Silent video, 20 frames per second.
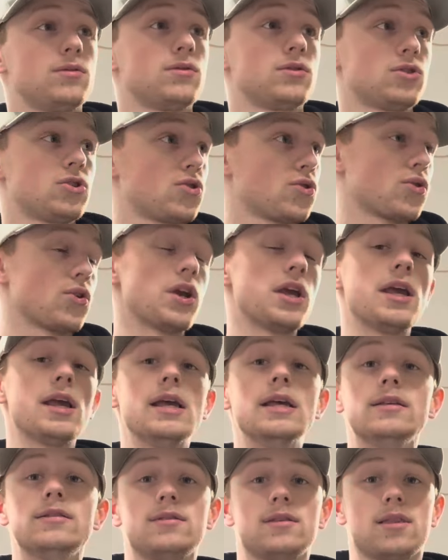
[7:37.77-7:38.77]

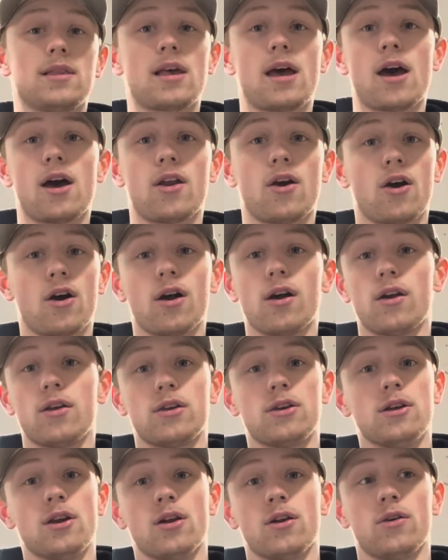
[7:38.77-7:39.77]
trees that are,
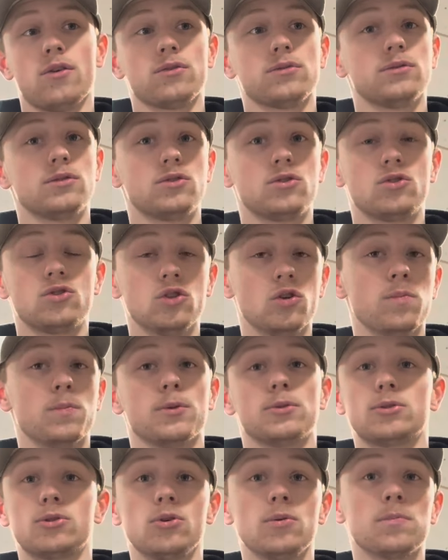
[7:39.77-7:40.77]
super,
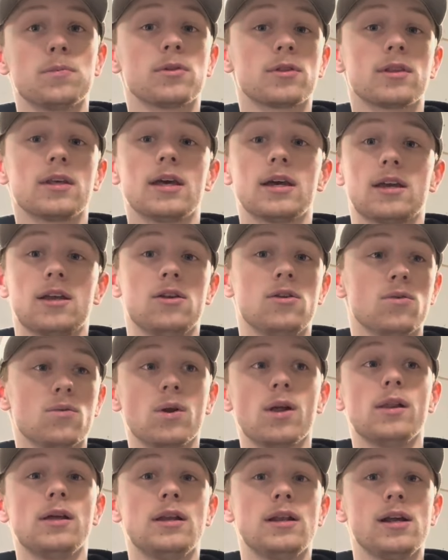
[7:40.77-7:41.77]
super thick and you
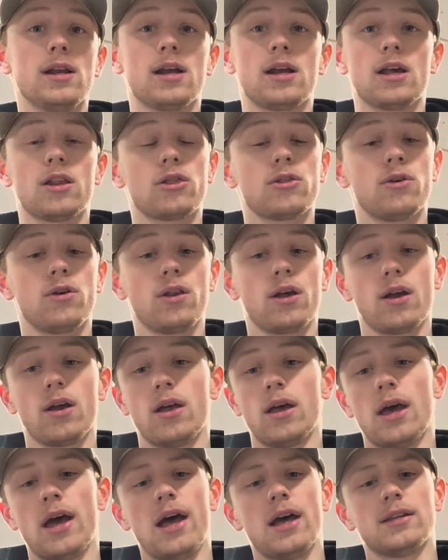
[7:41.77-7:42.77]
really need to get through there.
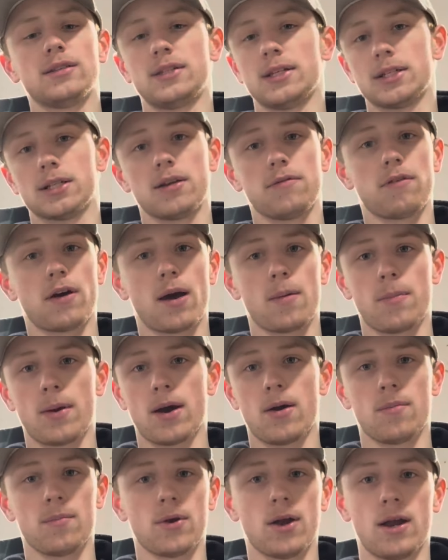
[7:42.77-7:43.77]

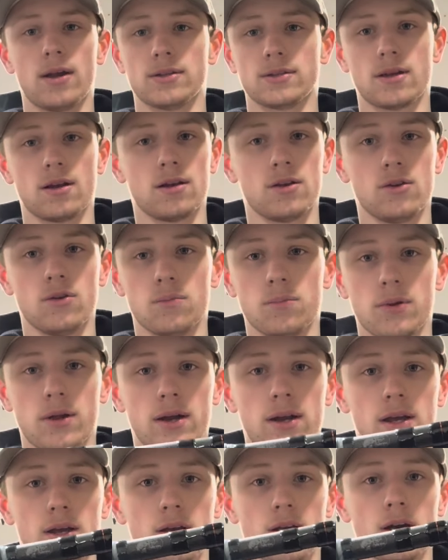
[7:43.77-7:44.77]
65-pound braid is going to do
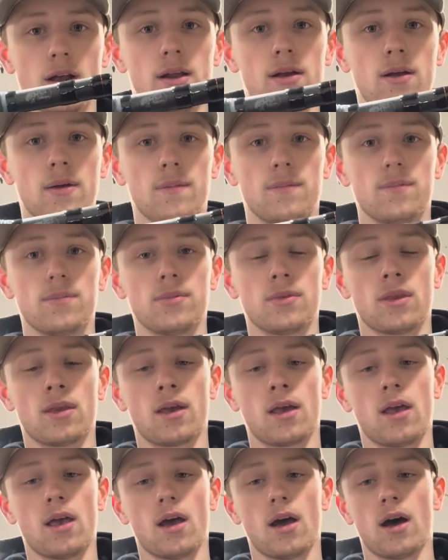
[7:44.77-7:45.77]
plenty good.
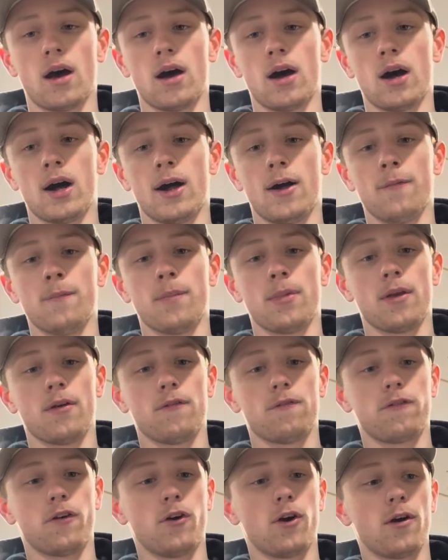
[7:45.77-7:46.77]

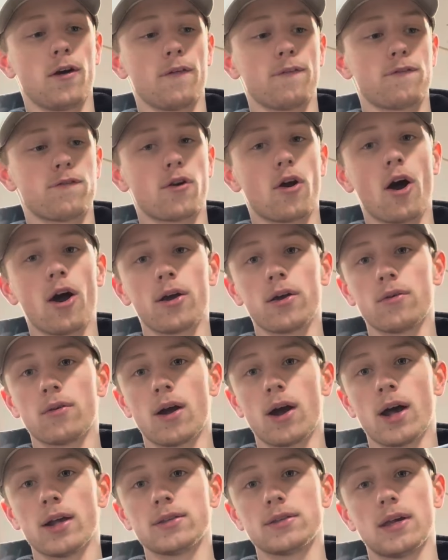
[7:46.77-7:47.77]
For Froggen
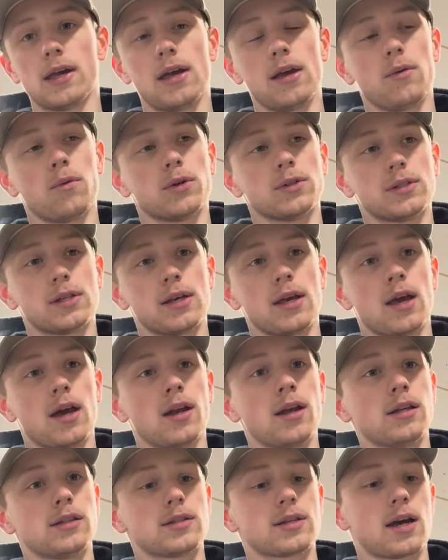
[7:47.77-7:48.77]
rods, once again,
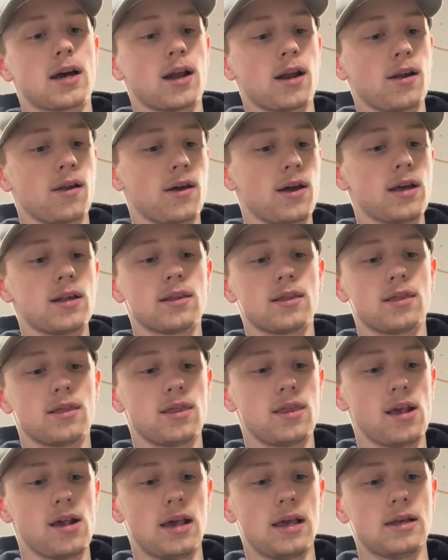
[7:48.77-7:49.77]
it's kind of like
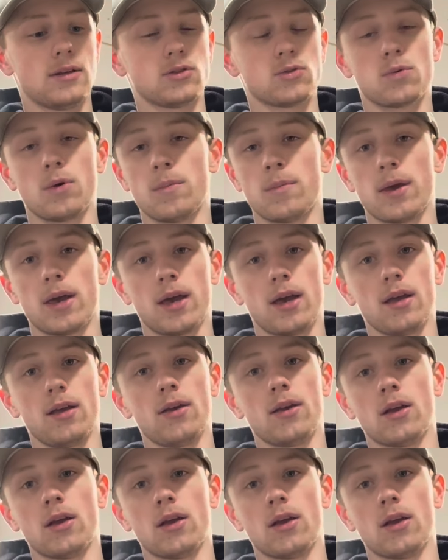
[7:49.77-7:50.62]
the swim bait,